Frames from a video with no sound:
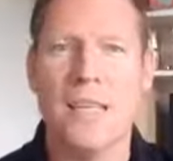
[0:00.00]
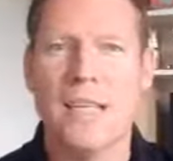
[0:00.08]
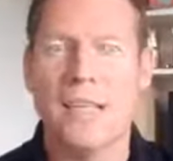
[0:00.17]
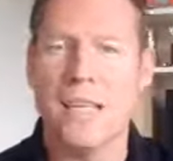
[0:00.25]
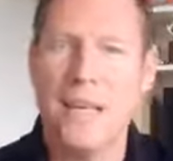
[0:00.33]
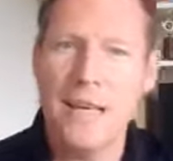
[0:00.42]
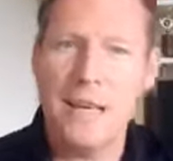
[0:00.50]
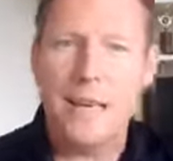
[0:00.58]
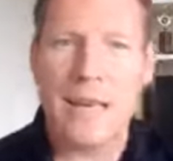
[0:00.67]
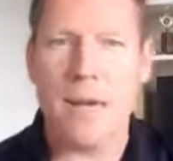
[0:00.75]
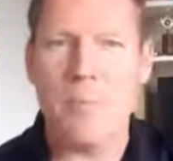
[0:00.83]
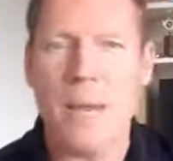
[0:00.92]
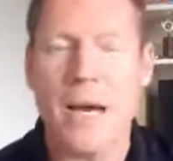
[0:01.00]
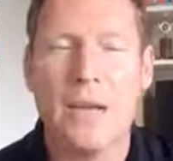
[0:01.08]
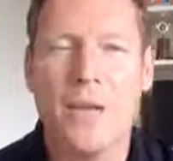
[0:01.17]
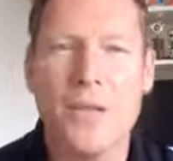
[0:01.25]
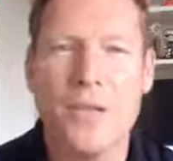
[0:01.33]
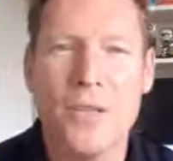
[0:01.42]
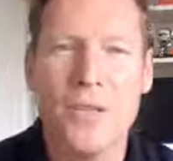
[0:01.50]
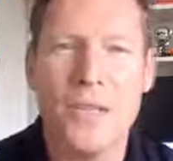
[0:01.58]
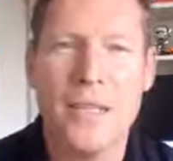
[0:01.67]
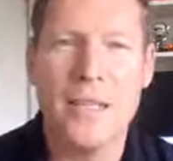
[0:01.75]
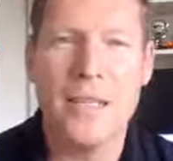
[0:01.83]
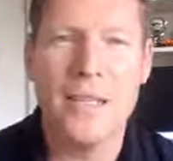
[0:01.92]
things, count
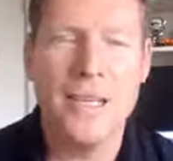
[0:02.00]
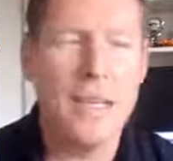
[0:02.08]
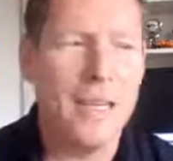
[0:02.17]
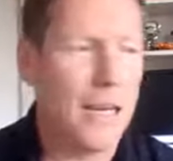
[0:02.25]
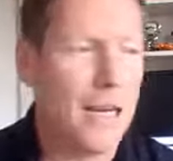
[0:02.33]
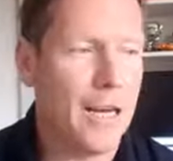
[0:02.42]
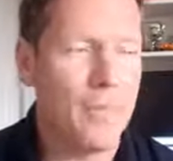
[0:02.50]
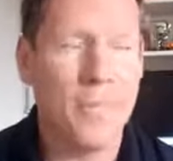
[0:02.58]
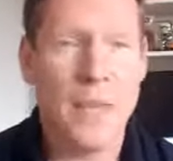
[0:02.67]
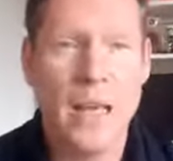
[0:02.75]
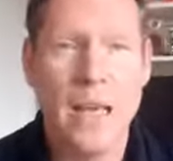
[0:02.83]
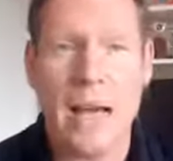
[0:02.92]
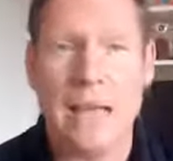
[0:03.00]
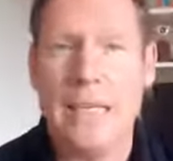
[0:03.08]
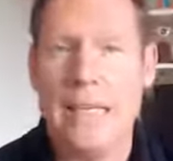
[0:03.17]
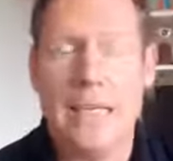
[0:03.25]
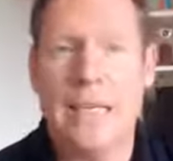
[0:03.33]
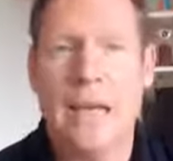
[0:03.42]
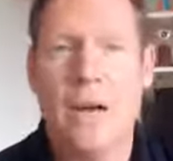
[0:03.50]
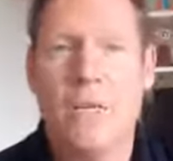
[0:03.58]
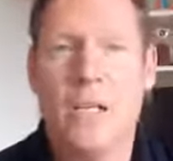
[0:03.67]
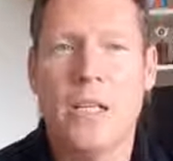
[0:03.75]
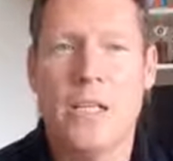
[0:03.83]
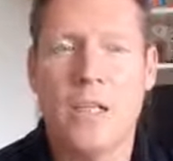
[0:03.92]
backwards, and you can't
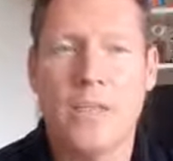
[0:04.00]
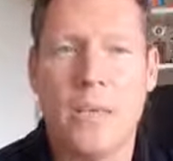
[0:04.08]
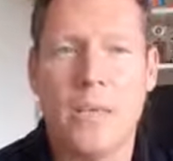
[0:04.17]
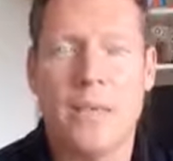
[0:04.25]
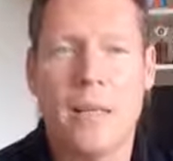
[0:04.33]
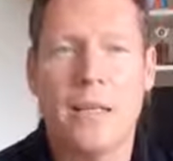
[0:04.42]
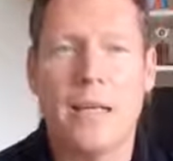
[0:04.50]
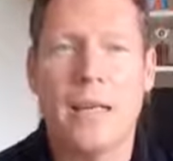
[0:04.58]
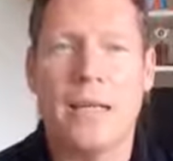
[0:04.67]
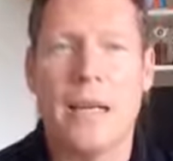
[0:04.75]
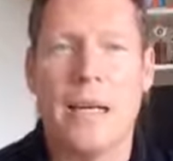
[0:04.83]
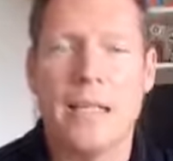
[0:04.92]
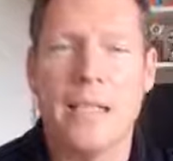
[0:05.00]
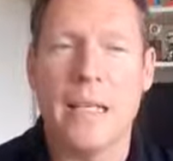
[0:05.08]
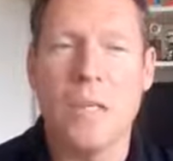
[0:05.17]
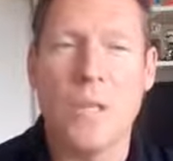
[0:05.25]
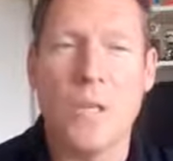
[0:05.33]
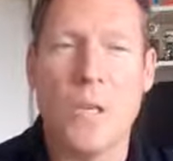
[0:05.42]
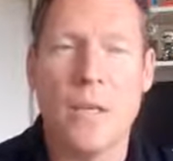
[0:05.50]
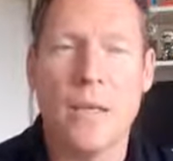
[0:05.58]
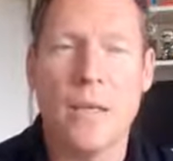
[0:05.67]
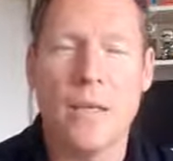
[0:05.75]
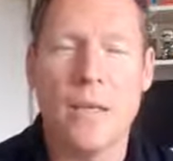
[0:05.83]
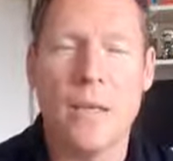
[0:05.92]
really achieve much, like in that example that
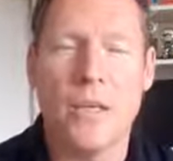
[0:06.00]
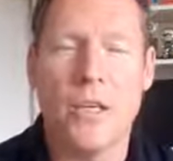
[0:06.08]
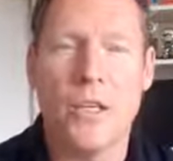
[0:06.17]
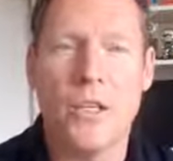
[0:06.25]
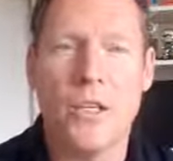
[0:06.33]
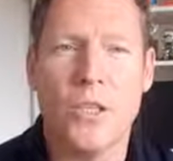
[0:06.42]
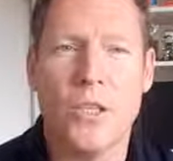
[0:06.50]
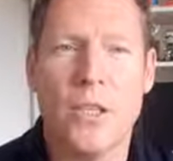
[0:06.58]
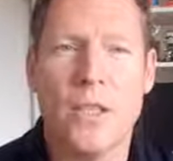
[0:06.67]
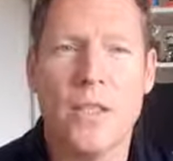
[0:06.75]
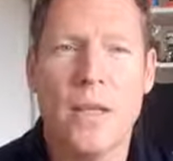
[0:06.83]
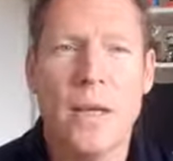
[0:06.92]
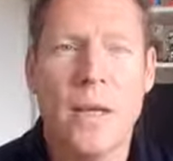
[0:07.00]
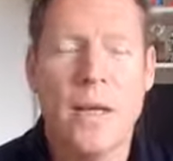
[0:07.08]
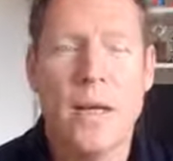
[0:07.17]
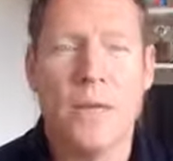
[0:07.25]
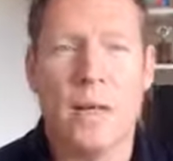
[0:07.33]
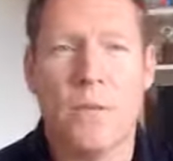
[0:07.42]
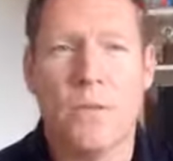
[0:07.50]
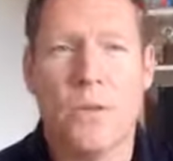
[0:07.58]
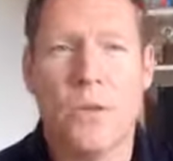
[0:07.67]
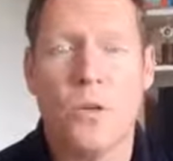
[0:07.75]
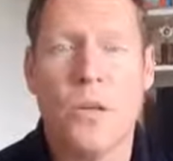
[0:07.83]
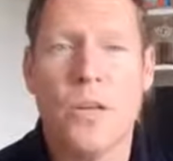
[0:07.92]
I showed you guys. So for
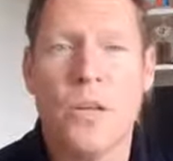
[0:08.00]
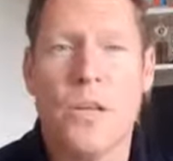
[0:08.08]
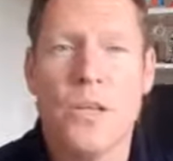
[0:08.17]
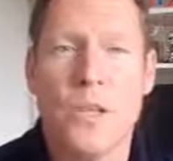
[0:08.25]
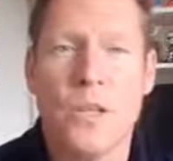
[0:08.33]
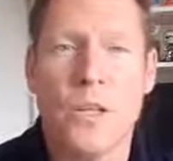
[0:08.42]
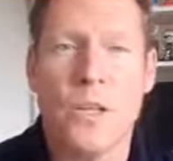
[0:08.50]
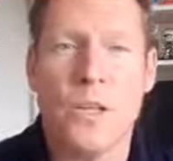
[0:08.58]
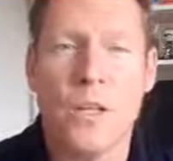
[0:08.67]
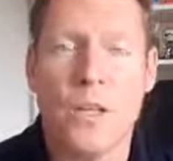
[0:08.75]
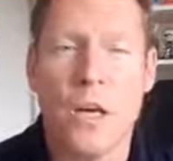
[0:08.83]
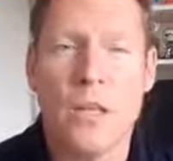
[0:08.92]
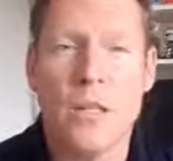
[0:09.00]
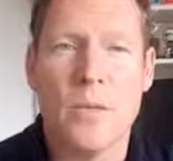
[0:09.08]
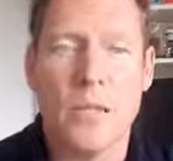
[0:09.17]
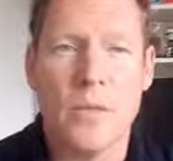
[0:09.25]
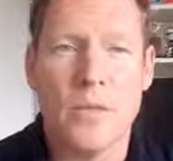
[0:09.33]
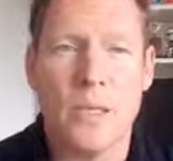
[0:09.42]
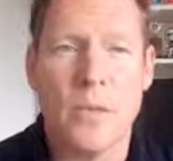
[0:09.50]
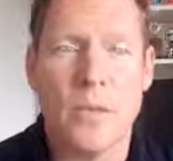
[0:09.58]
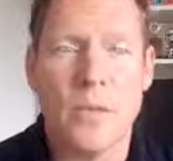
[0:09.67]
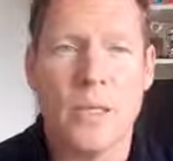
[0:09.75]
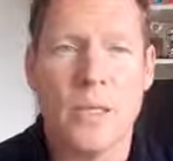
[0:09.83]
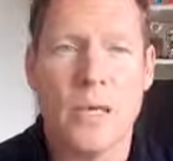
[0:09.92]
all of those that are going to be in my
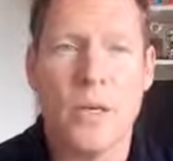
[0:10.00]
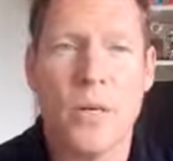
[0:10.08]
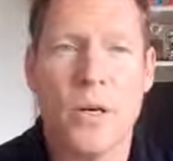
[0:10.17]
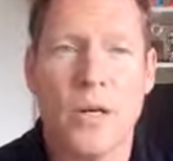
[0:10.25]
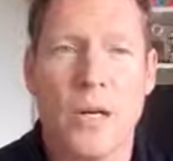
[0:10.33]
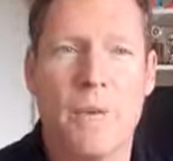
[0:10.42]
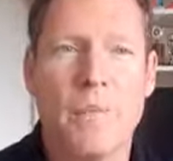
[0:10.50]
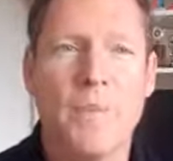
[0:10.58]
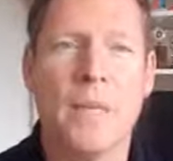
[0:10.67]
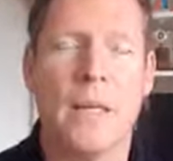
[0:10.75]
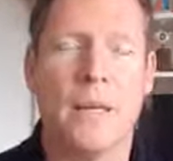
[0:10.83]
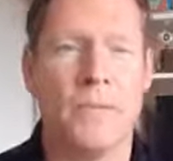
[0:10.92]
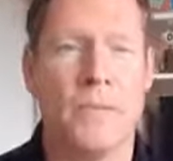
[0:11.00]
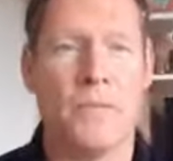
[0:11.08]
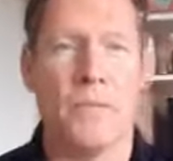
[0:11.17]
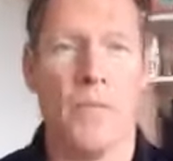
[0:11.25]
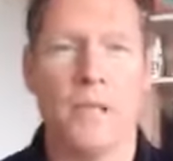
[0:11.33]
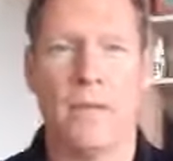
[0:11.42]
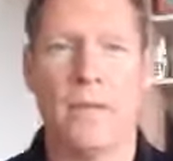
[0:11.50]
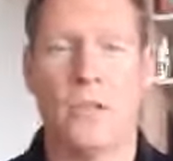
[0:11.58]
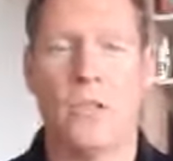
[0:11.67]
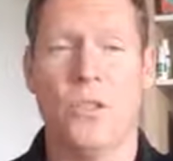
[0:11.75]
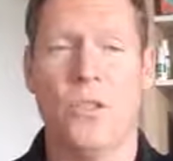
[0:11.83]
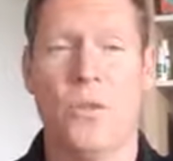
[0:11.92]
21 day program, if you feel like you've
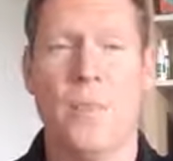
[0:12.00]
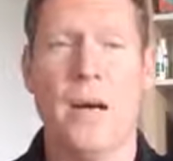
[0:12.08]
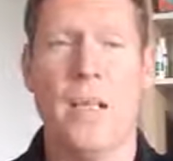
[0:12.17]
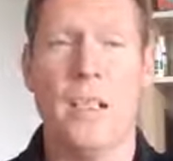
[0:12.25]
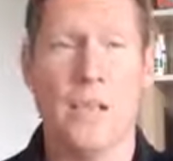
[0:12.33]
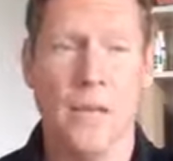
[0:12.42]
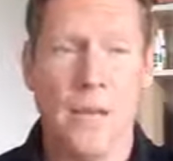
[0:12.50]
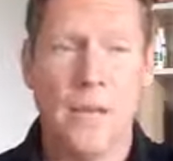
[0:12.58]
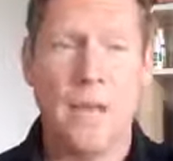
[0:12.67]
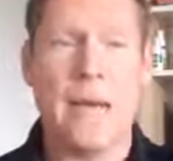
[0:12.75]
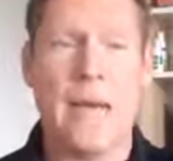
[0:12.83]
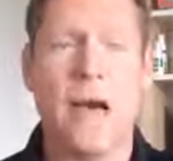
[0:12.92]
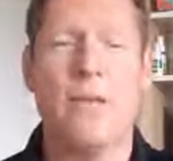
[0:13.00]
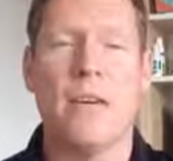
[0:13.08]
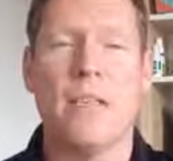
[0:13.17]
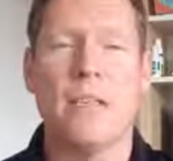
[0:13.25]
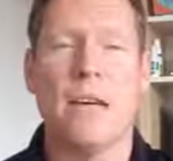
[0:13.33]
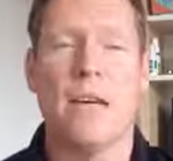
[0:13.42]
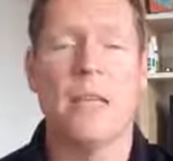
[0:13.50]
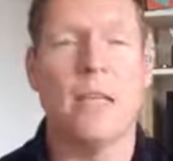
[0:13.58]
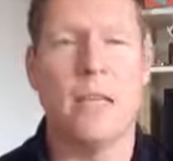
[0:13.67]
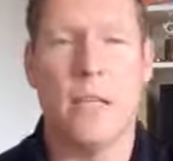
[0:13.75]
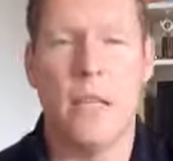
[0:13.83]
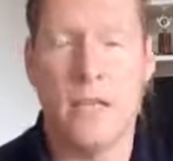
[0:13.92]
got too much, narrow it down,
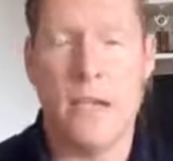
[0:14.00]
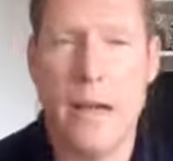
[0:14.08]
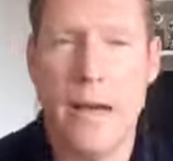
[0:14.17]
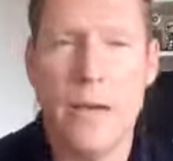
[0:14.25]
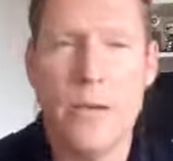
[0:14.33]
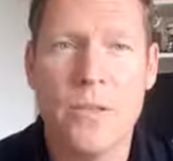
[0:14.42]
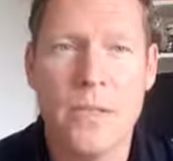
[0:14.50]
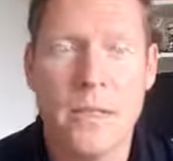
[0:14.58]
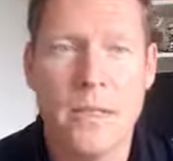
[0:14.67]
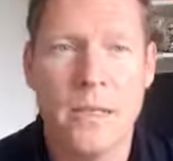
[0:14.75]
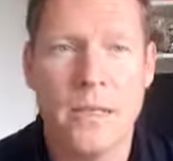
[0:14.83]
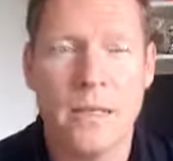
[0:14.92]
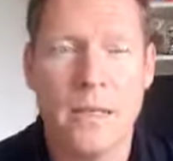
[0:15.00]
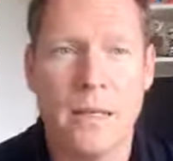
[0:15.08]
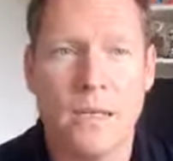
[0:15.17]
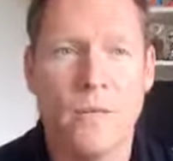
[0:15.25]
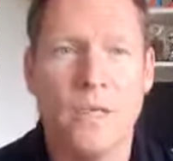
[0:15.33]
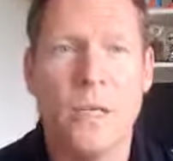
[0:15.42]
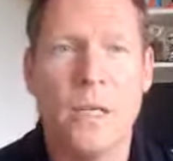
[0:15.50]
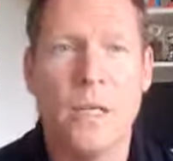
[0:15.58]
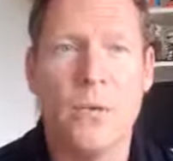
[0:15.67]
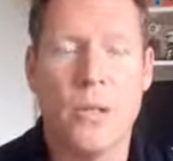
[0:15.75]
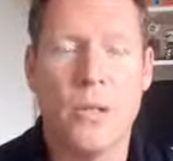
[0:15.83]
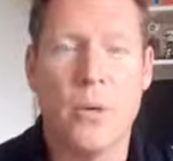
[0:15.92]
because your health is a
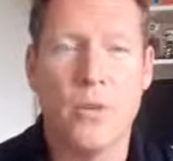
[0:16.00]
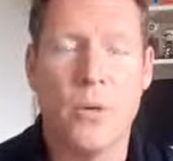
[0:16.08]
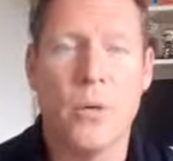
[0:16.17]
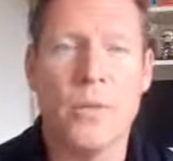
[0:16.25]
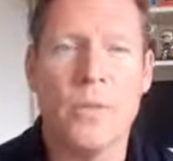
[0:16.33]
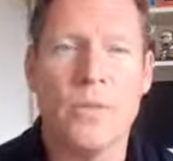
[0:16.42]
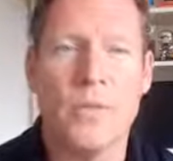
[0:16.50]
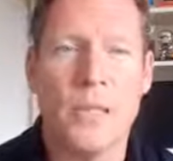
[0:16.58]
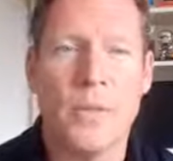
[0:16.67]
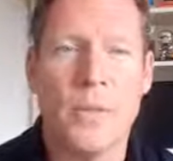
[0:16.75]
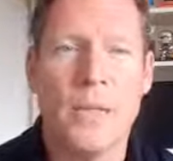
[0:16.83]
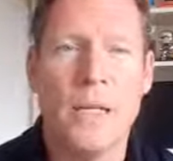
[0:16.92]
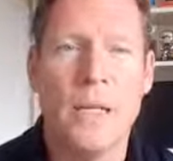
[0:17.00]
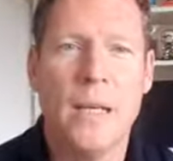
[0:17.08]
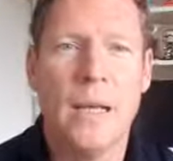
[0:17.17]
really, really important investment.